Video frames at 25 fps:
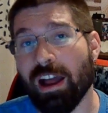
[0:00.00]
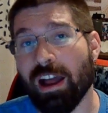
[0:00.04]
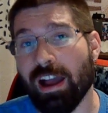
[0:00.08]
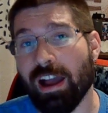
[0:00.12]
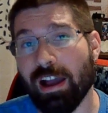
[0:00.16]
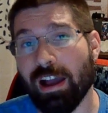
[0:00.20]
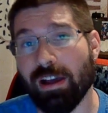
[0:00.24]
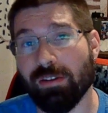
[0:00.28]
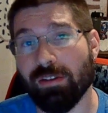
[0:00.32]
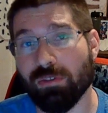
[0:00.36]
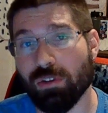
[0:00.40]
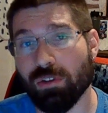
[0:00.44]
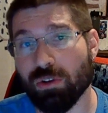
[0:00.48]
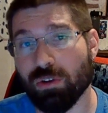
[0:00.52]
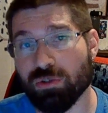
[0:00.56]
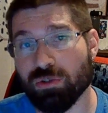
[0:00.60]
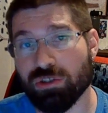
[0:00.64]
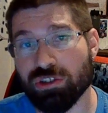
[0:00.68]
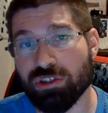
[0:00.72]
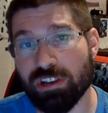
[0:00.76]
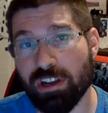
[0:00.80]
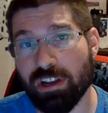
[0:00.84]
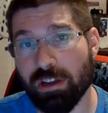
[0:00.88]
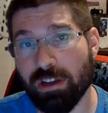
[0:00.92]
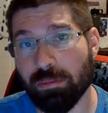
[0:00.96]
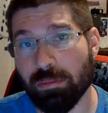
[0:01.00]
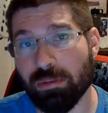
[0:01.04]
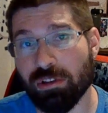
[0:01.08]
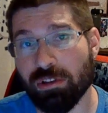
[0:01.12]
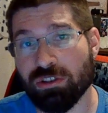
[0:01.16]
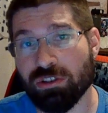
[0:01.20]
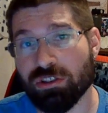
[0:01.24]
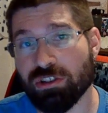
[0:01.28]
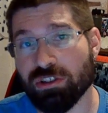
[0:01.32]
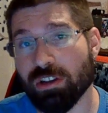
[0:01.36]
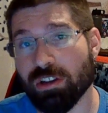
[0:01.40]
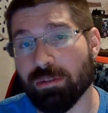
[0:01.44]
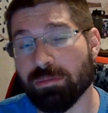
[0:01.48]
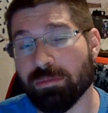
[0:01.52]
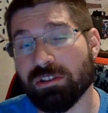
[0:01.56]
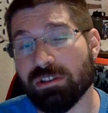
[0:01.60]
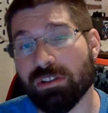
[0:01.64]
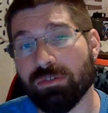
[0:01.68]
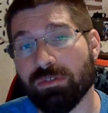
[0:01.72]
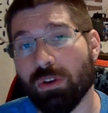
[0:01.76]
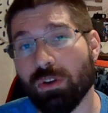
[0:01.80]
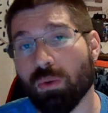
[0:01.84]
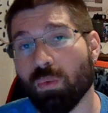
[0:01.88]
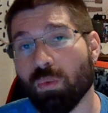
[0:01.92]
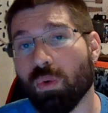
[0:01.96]
have those championships
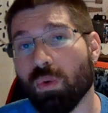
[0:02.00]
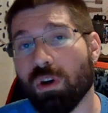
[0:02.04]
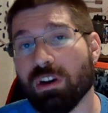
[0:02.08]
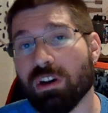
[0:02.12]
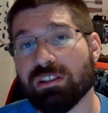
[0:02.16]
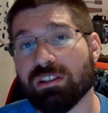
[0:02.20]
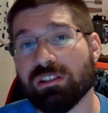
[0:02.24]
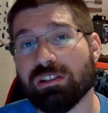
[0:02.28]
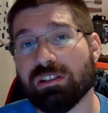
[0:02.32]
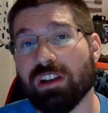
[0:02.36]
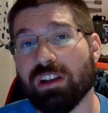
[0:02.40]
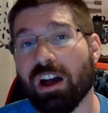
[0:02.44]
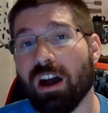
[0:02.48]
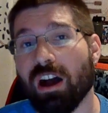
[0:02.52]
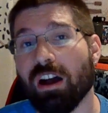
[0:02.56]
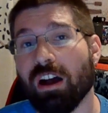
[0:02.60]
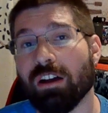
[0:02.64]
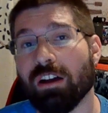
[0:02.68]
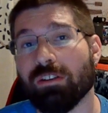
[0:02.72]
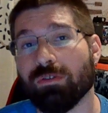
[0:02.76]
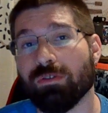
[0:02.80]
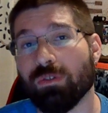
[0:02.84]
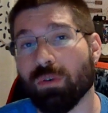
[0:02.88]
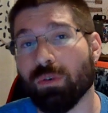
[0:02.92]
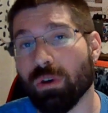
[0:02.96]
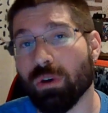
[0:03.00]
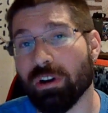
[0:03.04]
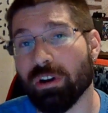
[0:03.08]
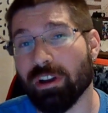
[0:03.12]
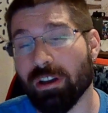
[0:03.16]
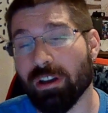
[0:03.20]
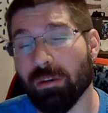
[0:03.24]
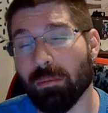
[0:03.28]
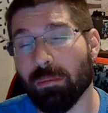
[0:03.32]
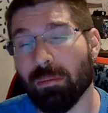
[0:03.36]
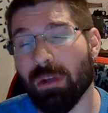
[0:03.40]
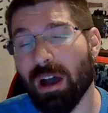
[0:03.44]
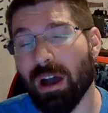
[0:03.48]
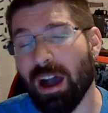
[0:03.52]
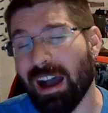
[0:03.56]
if it was not for him.